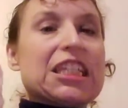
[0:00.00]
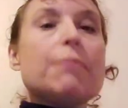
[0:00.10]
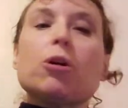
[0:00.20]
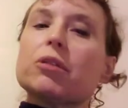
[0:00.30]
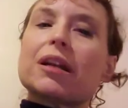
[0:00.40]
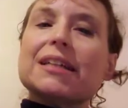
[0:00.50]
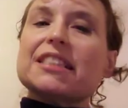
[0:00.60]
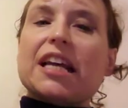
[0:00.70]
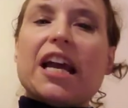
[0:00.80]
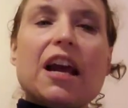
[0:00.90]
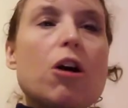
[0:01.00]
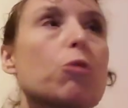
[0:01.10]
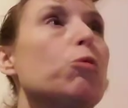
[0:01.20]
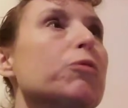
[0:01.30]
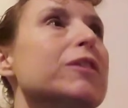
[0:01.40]
I'm holding on to
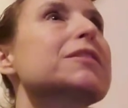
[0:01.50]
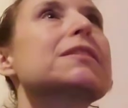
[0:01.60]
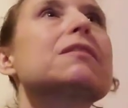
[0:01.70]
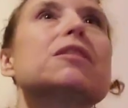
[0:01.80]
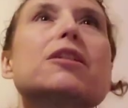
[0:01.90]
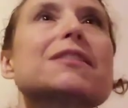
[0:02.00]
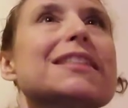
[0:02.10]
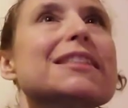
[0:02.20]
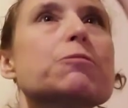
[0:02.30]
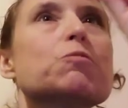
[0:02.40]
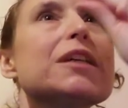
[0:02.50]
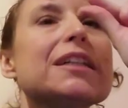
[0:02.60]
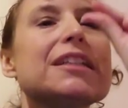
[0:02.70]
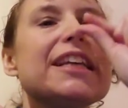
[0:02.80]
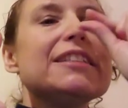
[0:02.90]
oh there's there's this
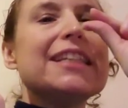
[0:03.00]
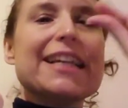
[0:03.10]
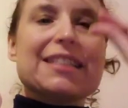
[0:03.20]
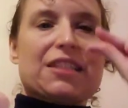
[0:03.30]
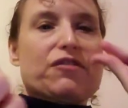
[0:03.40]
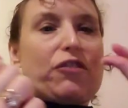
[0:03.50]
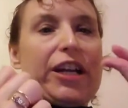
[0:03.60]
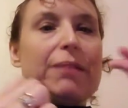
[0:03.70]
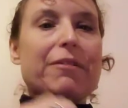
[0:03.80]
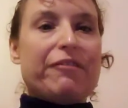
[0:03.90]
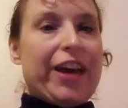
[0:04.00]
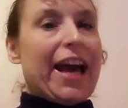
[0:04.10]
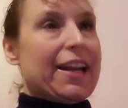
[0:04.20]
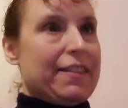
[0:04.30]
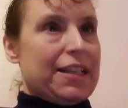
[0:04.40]
one hint of gram of
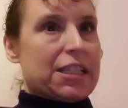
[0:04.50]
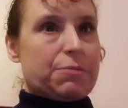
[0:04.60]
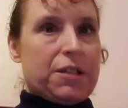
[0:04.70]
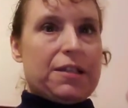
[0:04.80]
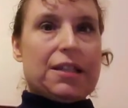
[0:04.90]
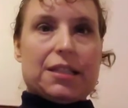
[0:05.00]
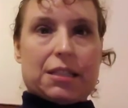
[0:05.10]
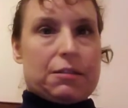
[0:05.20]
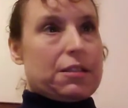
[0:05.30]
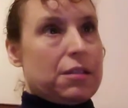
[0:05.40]
fat in this in this